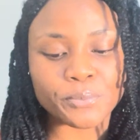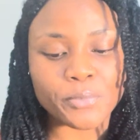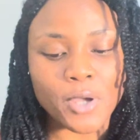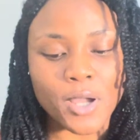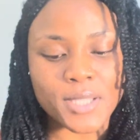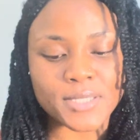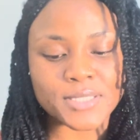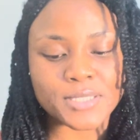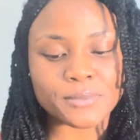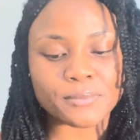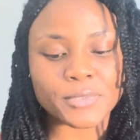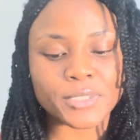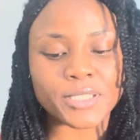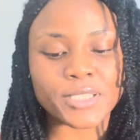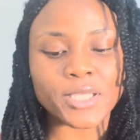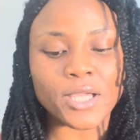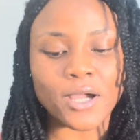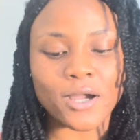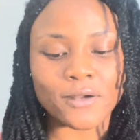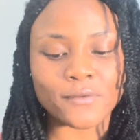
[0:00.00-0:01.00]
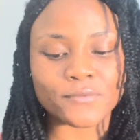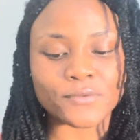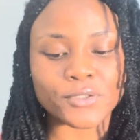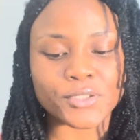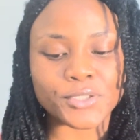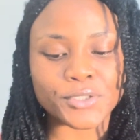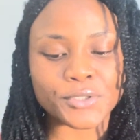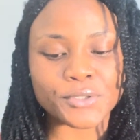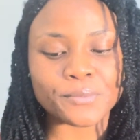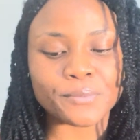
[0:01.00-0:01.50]
possibly offer
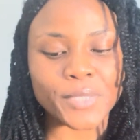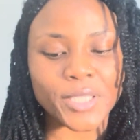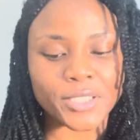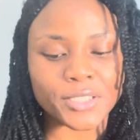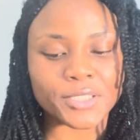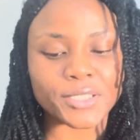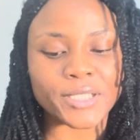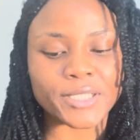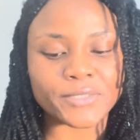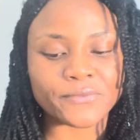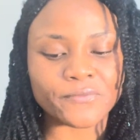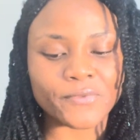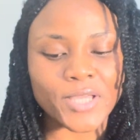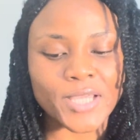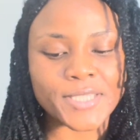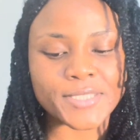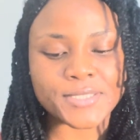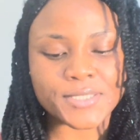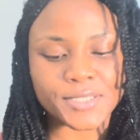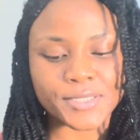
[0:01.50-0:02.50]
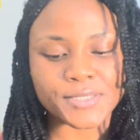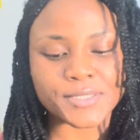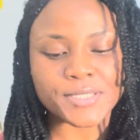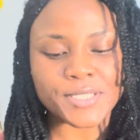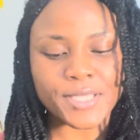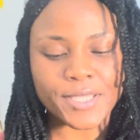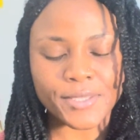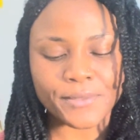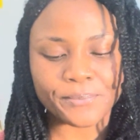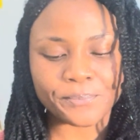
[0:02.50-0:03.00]
you better advice than
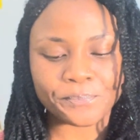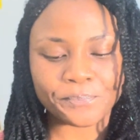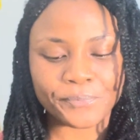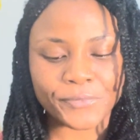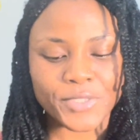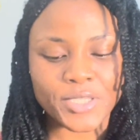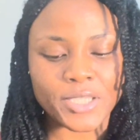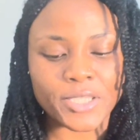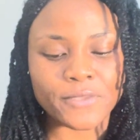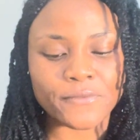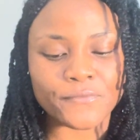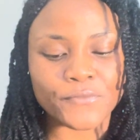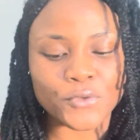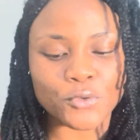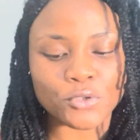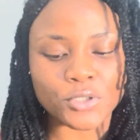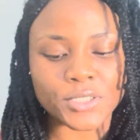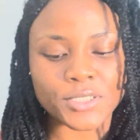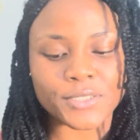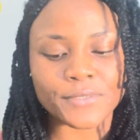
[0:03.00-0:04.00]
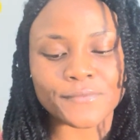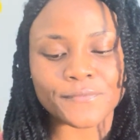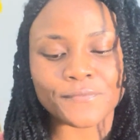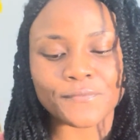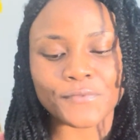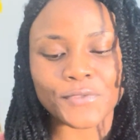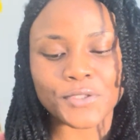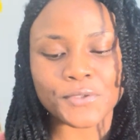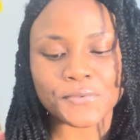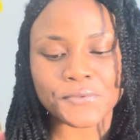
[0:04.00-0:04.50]
them. If you are
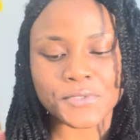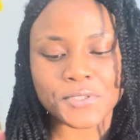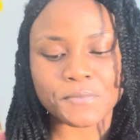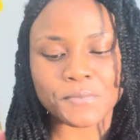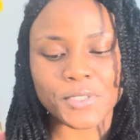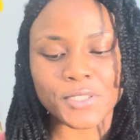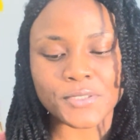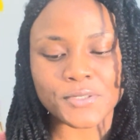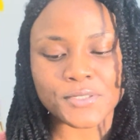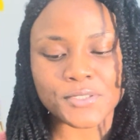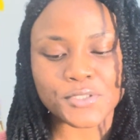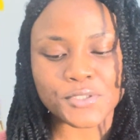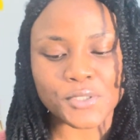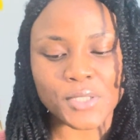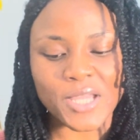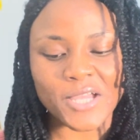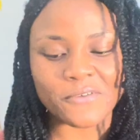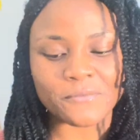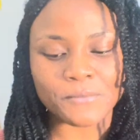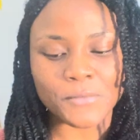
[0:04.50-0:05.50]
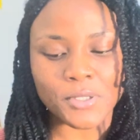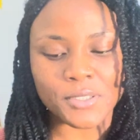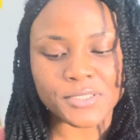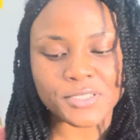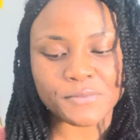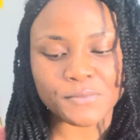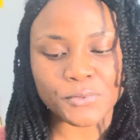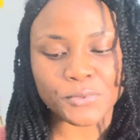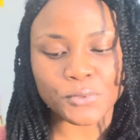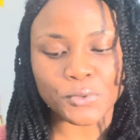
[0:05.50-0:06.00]
confused because you have
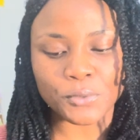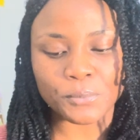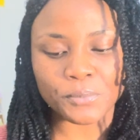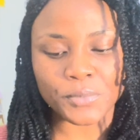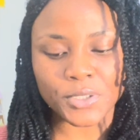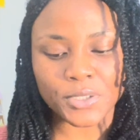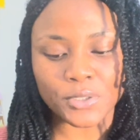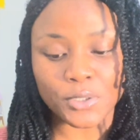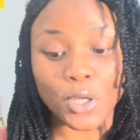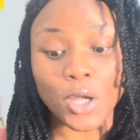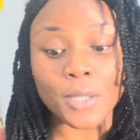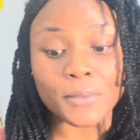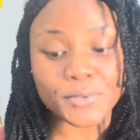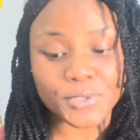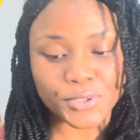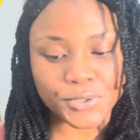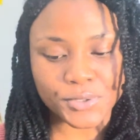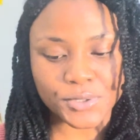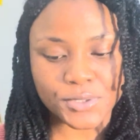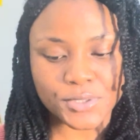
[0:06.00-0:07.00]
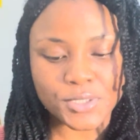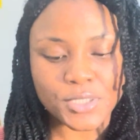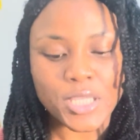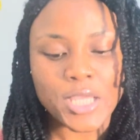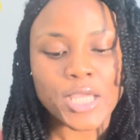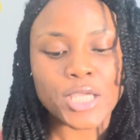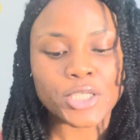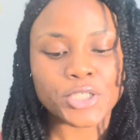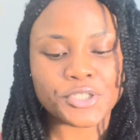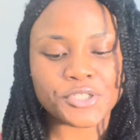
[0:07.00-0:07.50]
multiple options,
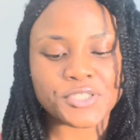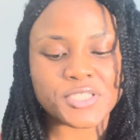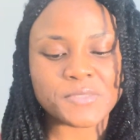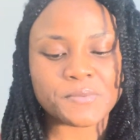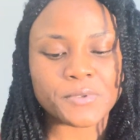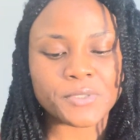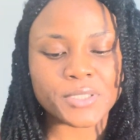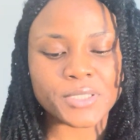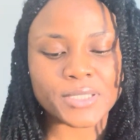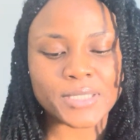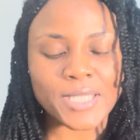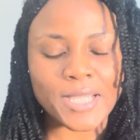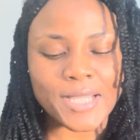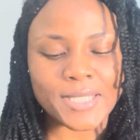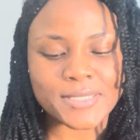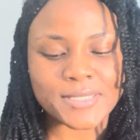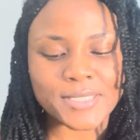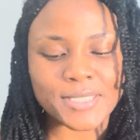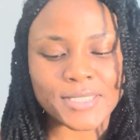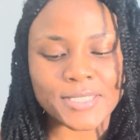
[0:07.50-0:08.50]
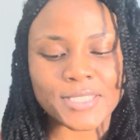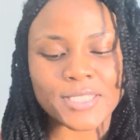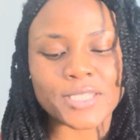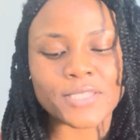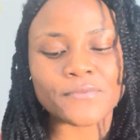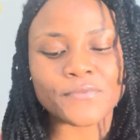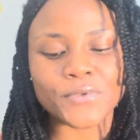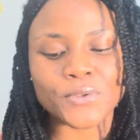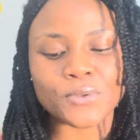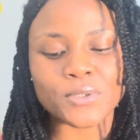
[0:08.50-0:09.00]
your spirit guides can
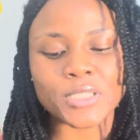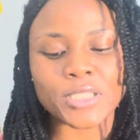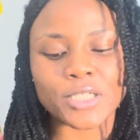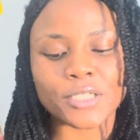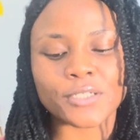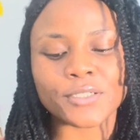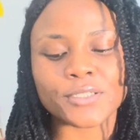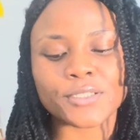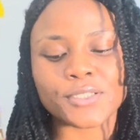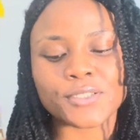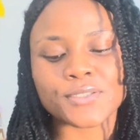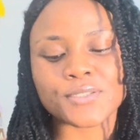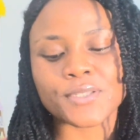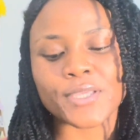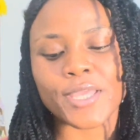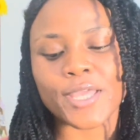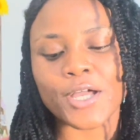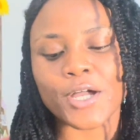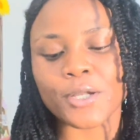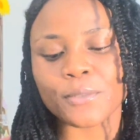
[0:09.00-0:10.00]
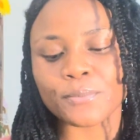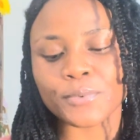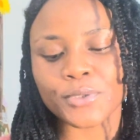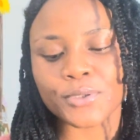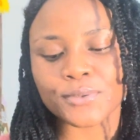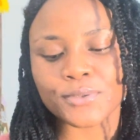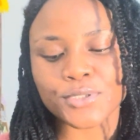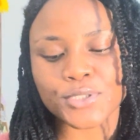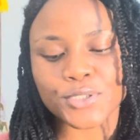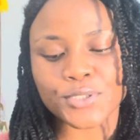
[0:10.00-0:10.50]
give you clarity to help
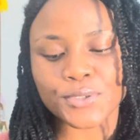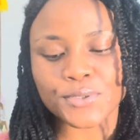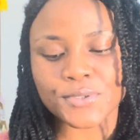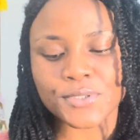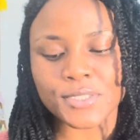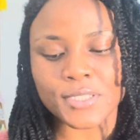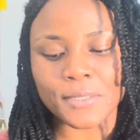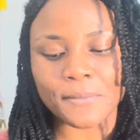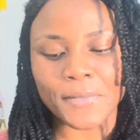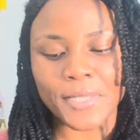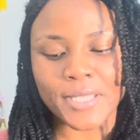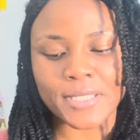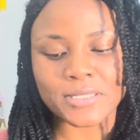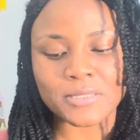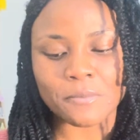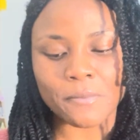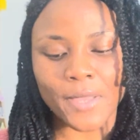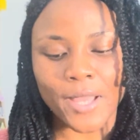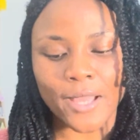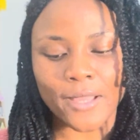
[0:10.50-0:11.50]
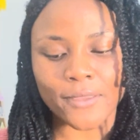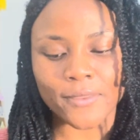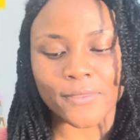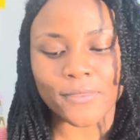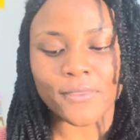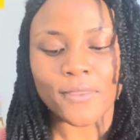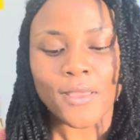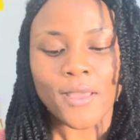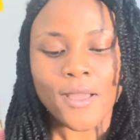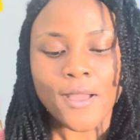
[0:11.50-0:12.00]
you choose the best
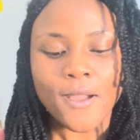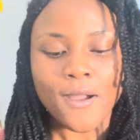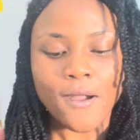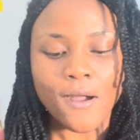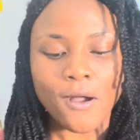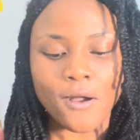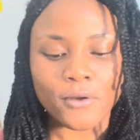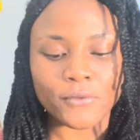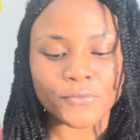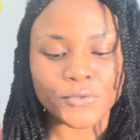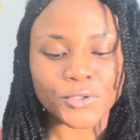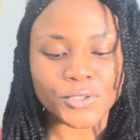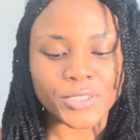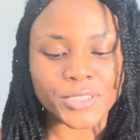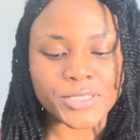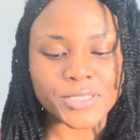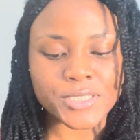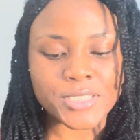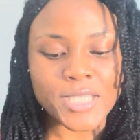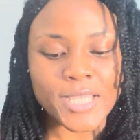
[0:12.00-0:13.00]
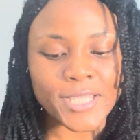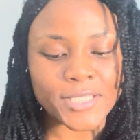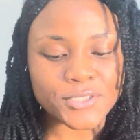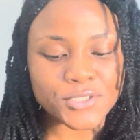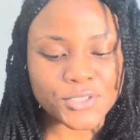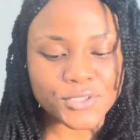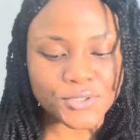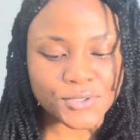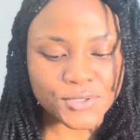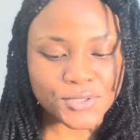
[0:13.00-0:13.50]
path of your
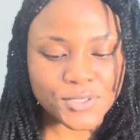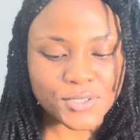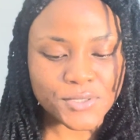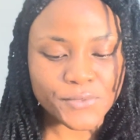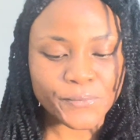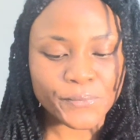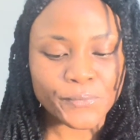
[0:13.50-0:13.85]
intentions.